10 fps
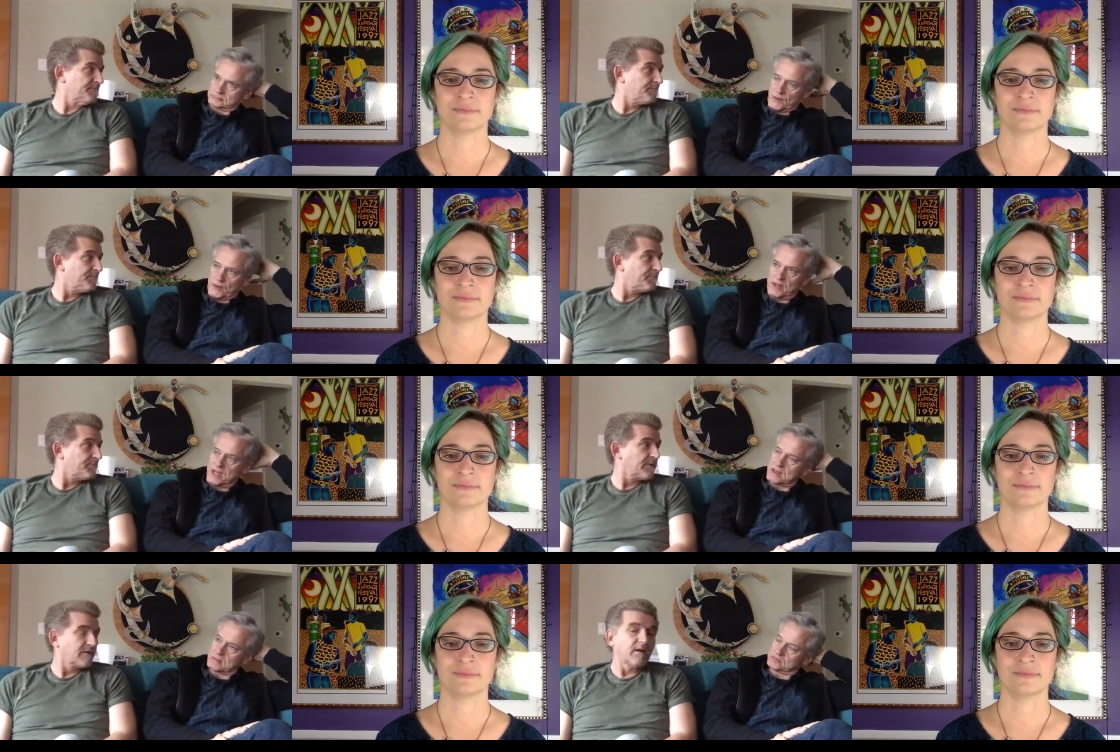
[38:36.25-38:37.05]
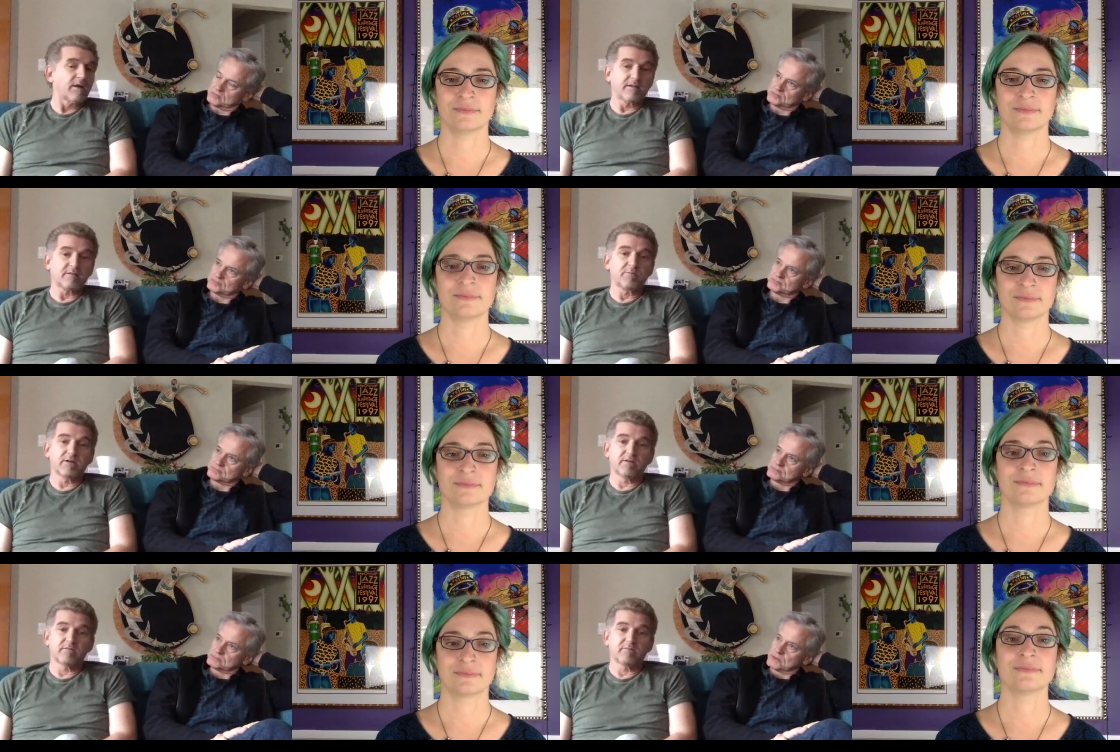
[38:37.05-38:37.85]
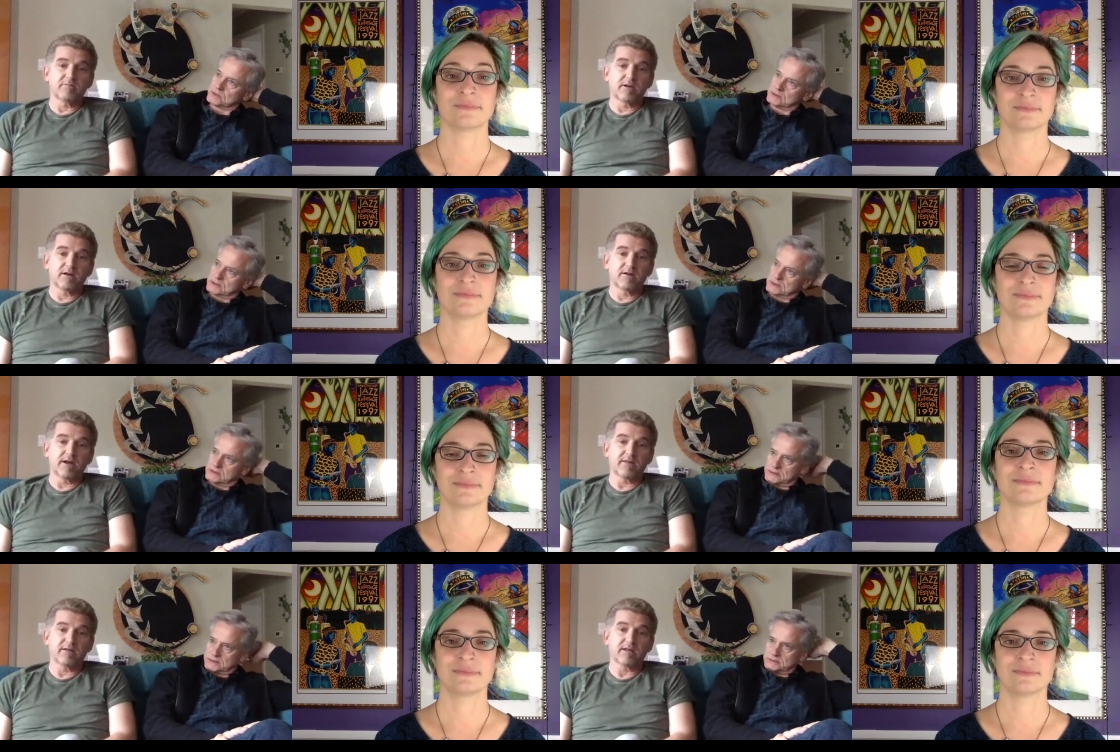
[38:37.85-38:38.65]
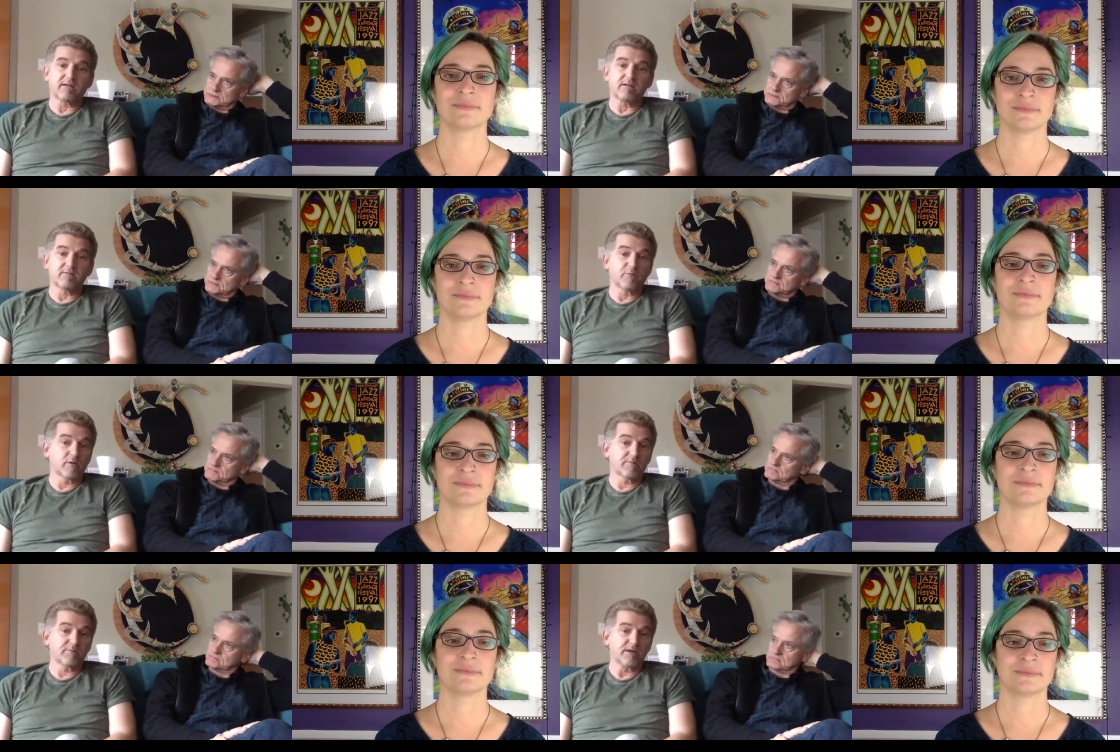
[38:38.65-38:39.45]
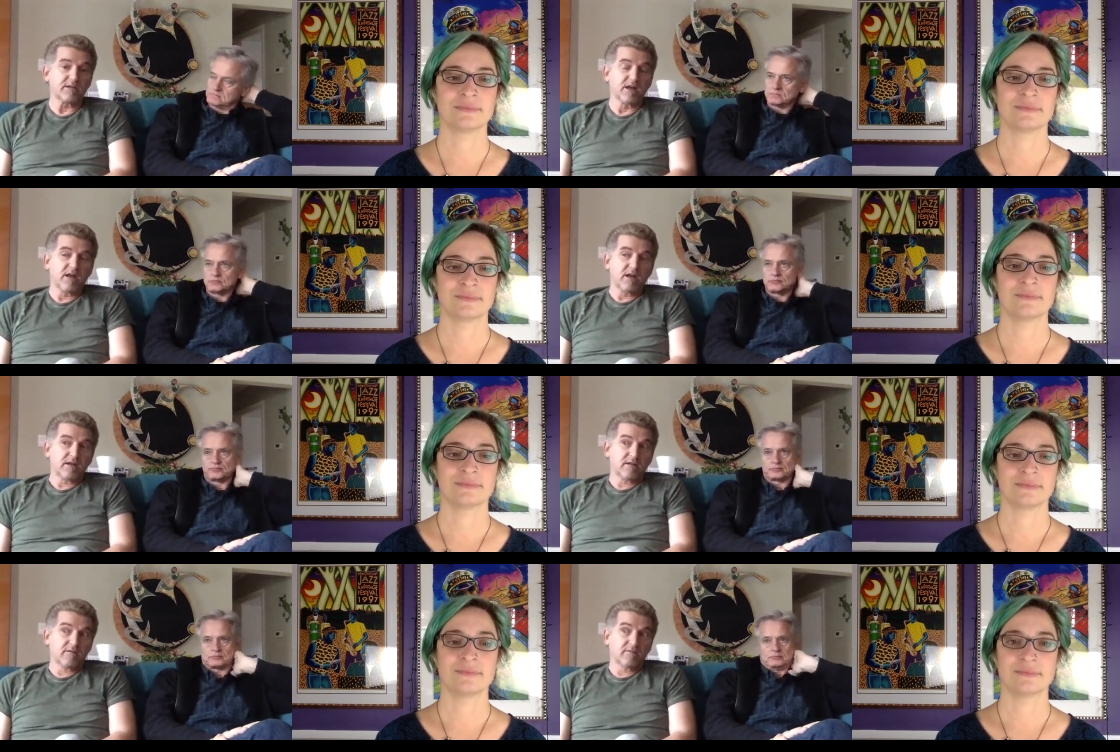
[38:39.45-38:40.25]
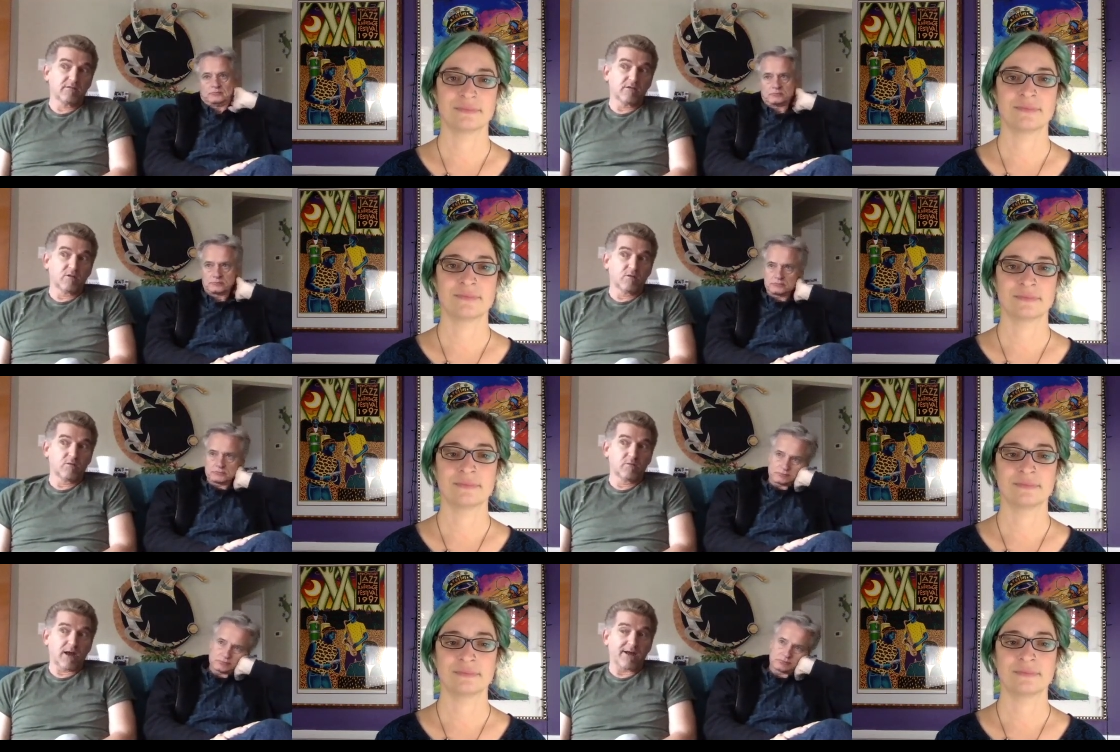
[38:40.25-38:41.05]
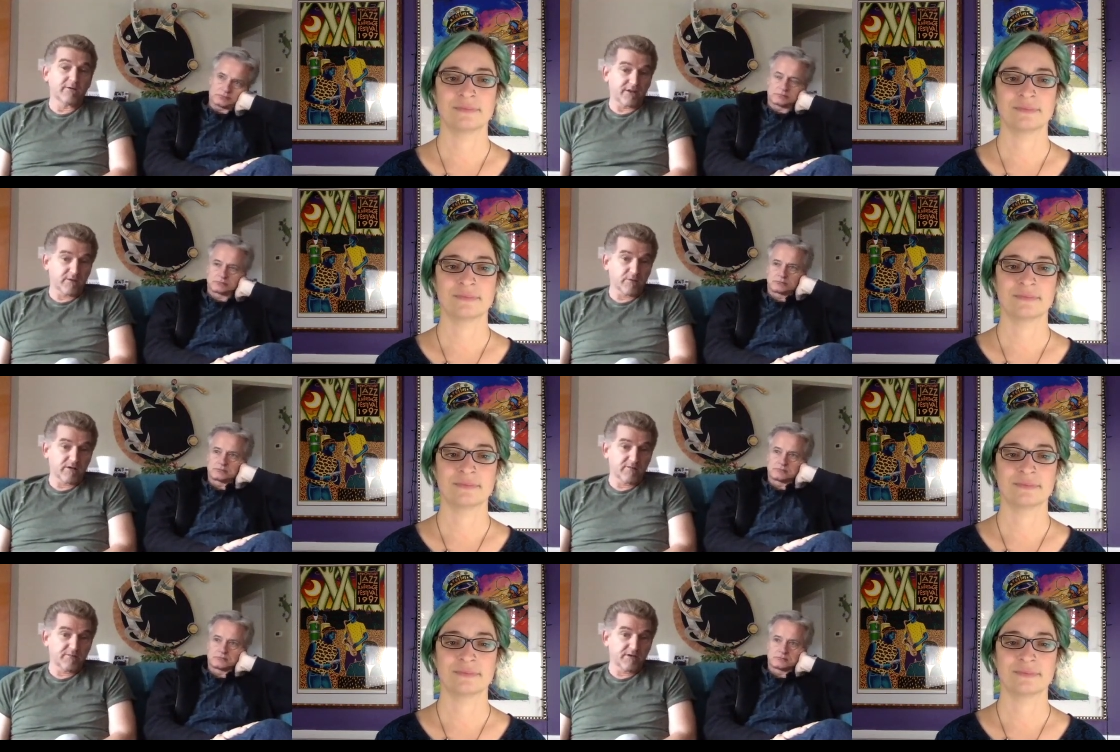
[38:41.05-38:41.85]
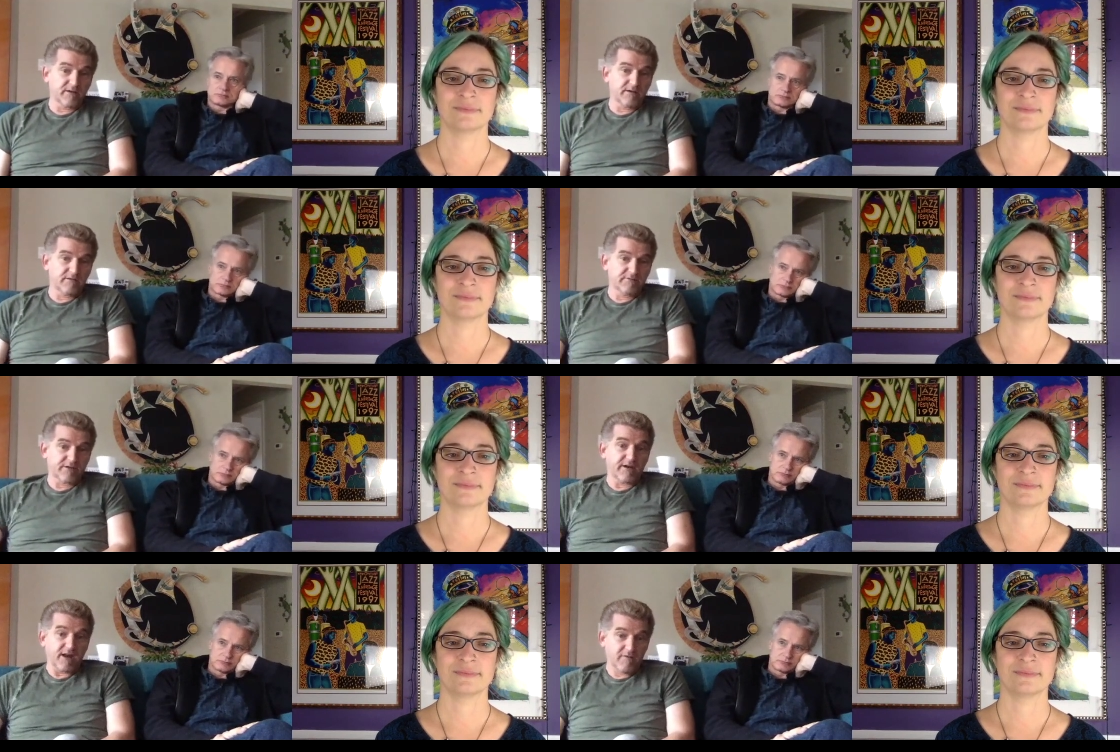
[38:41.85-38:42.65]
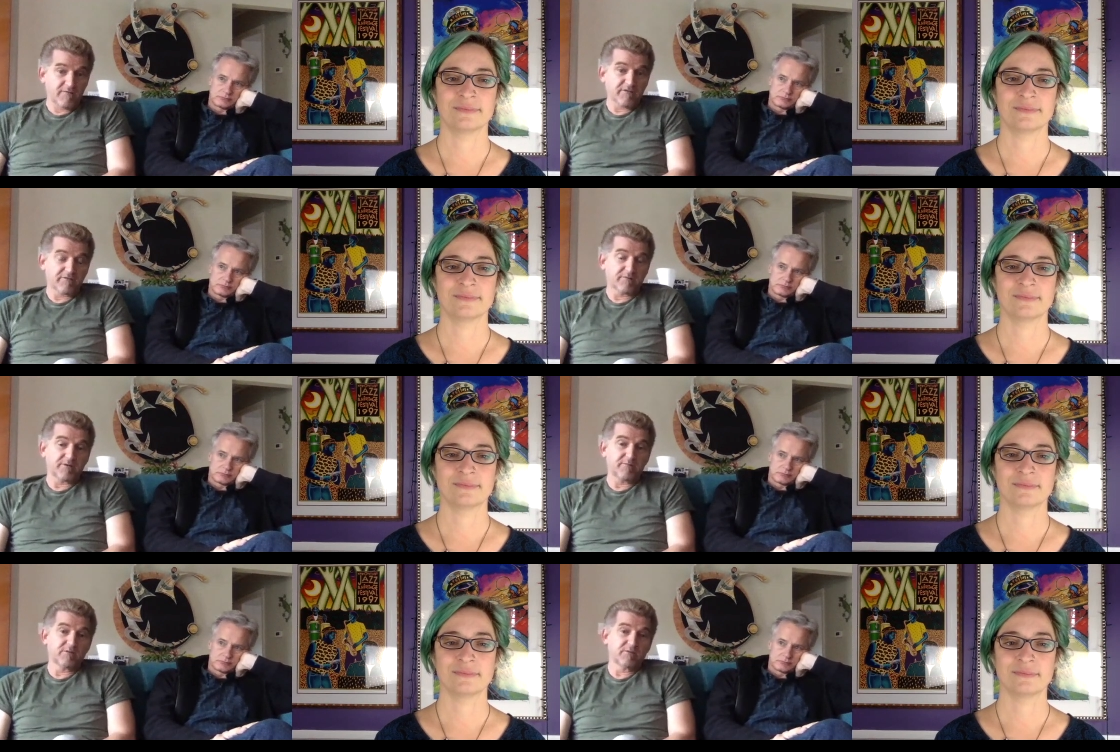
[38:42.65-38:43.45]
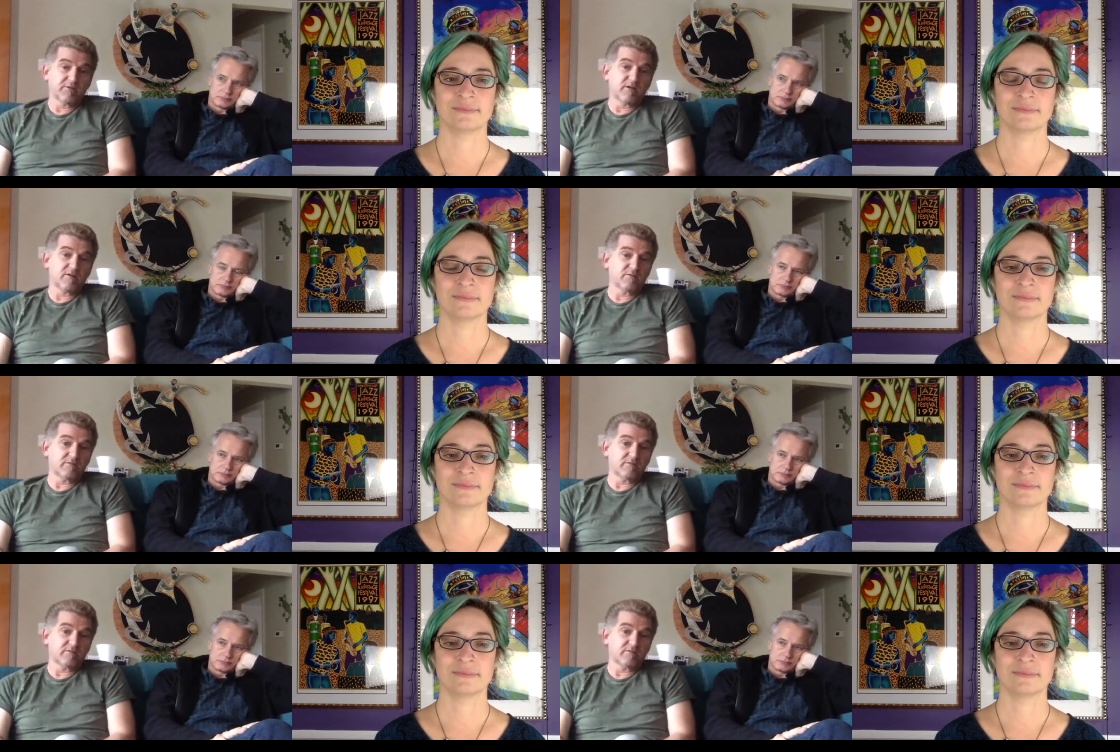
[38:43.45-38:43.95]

Speaker 1: Oh yeah, that's been I think that's an important piece. So I don't think we're going to be very helpful for people who don't,